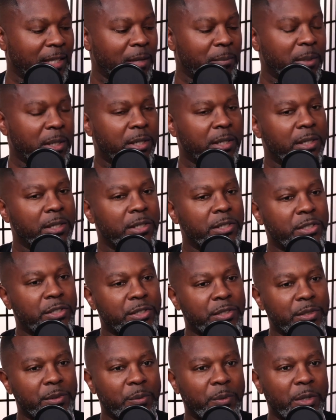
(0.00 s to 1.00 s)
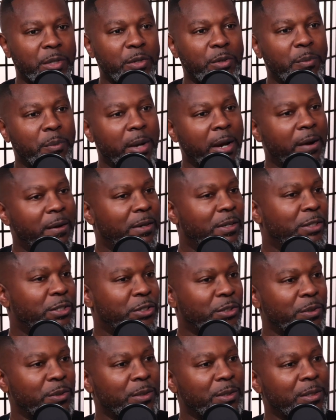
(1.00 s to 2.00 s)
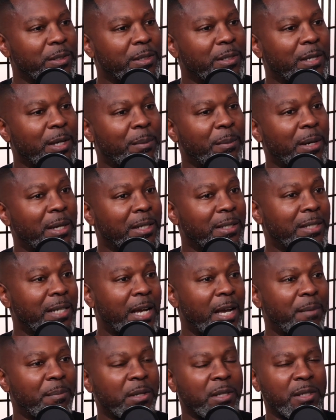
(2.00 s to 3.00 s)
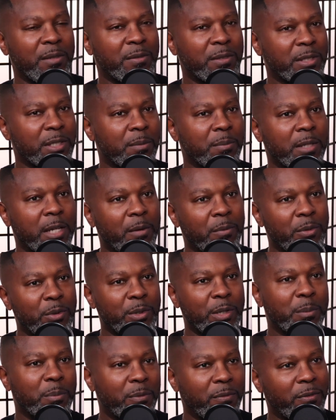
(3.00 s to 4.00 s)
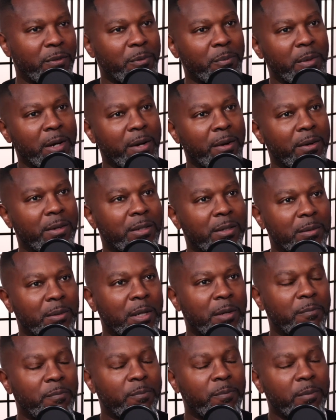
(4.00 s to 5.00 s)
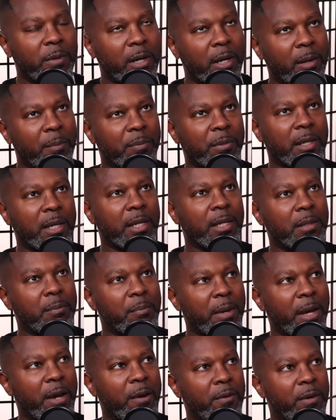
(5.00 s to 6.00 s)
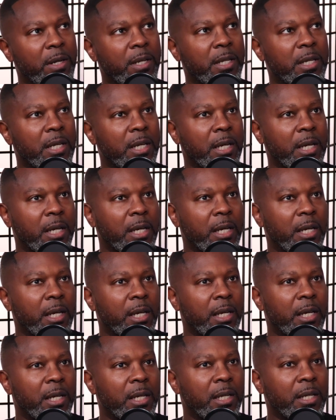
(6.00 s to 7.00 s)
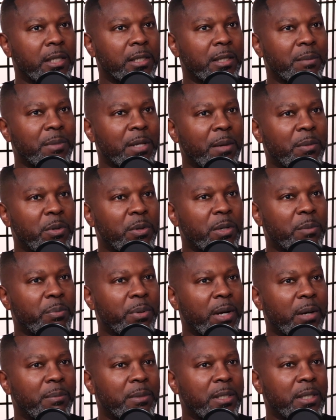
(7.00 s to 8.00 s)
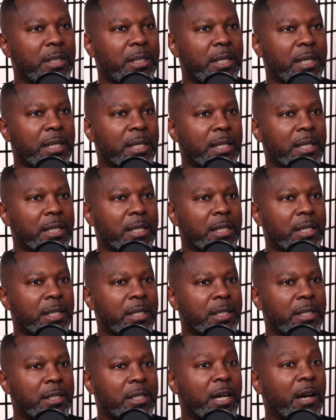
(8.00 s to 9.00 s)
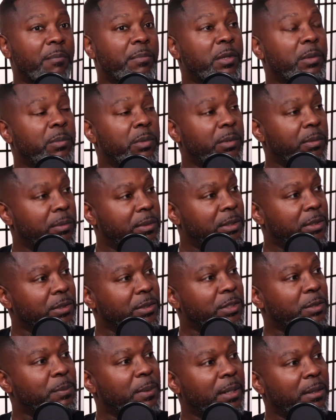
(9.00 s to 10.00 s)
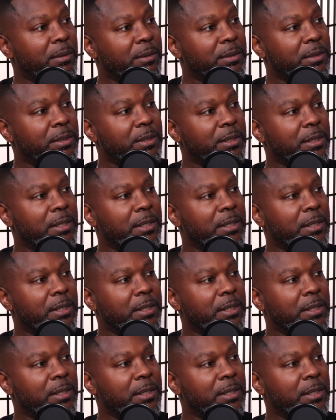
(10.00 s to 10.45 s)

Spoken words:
because when you married a certain amount of time, and even sometimes when you get before married, get married, sometimes you can probably get comfortable with your spouse.